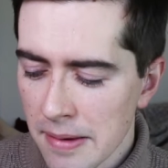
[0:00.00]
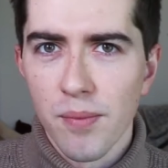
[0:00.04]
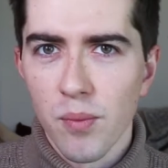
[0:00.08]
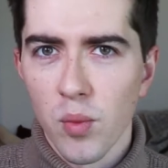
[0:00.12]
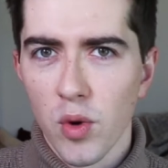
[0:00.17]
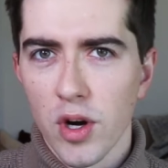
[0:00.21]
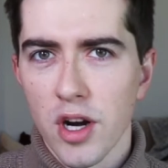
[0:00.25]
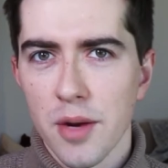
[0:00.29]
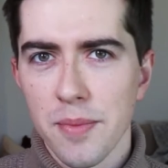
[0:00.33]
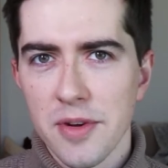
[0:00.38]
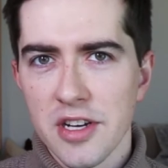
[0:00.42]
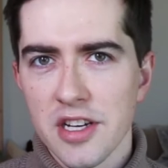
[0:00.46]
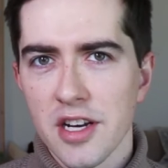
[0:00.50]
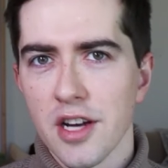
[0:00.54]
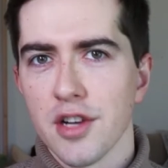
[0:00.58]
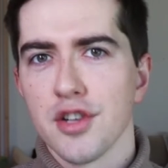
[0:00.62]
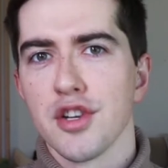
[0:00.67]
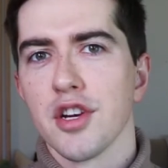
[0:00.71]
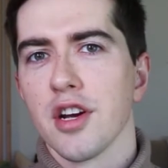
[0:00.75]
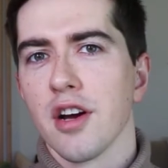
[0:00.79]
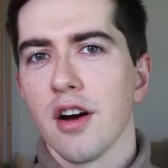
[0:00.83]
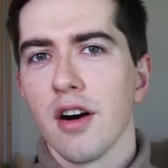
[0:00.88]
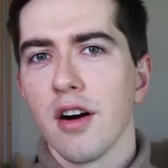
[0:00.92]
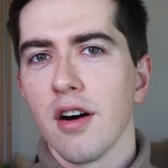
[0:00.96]
We're going to be
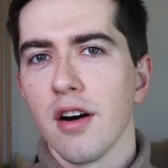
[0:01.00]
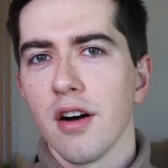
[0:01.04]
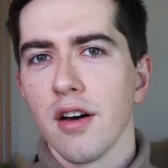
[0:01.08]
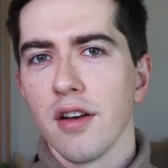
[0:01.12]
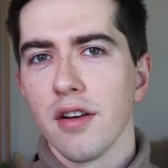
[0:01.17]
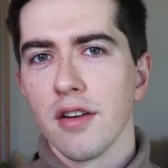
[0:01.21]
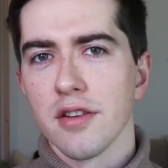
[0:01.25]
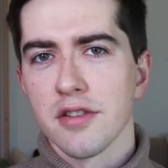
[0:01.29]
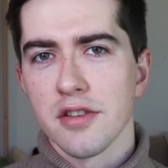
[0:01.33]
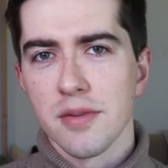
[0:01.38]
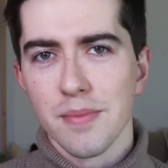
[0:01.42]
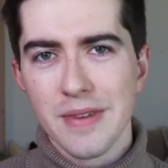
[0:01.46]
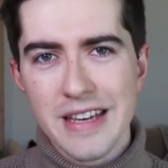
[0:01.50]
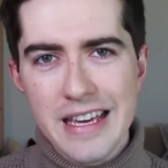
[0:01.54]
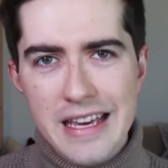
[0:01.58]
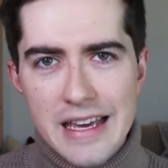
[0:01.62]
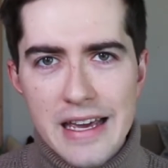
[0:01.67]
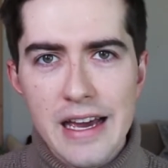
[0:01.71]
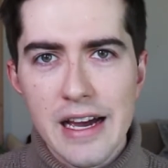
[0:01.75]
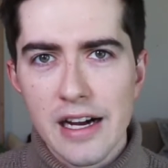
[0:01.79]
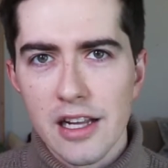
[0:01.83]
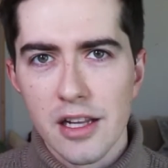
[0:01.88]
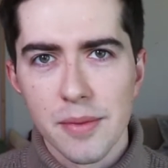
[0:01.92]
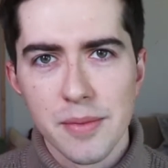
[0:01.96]
touching on some
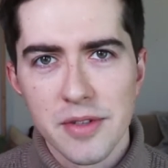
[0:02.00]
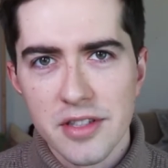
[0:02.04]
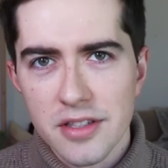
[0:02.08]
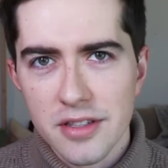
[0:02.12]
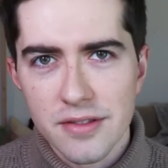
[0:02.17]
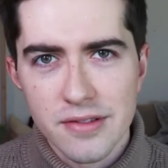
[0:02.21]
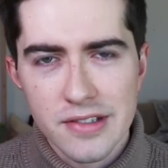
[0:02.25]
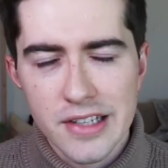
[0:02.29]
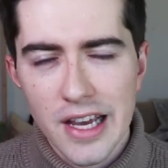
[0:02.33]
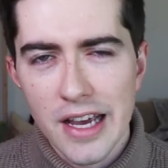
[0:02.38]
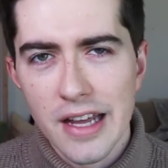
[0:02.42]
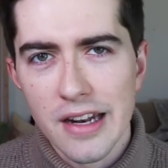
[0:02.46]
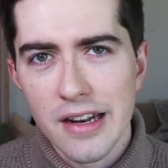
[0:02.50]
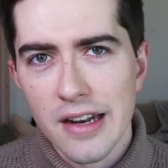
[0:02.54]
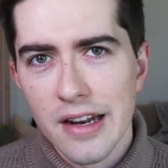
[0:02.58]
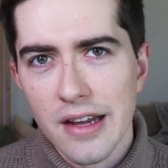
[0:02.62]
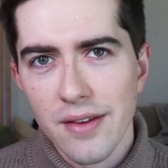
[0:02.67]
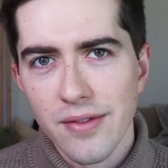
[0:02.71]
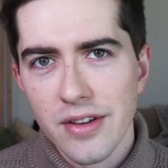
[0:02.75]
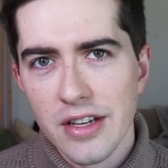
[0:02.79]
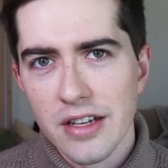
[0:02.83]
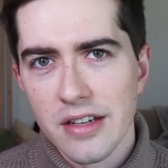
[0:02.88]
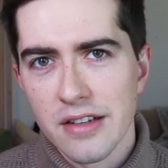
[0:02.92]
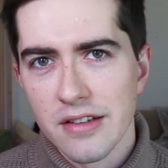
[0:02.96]
key elements of
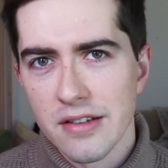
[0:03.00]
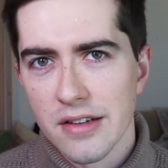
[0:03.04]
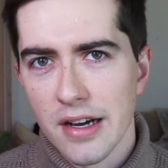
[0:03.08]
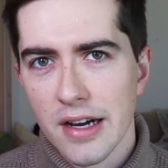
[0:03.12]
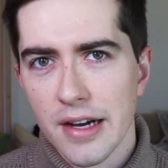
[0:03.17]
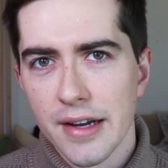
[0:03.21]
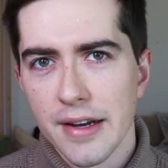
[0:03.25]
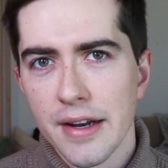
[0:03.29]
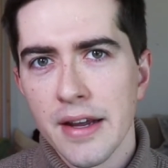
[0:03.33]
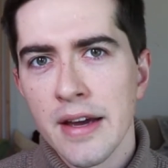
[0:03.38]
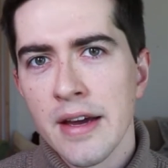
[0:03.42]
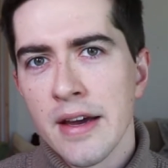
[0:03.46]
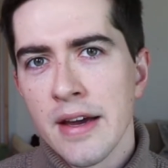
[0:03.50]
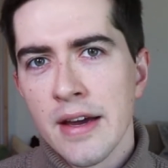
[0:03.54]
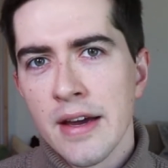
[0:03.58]
Scandinavian design,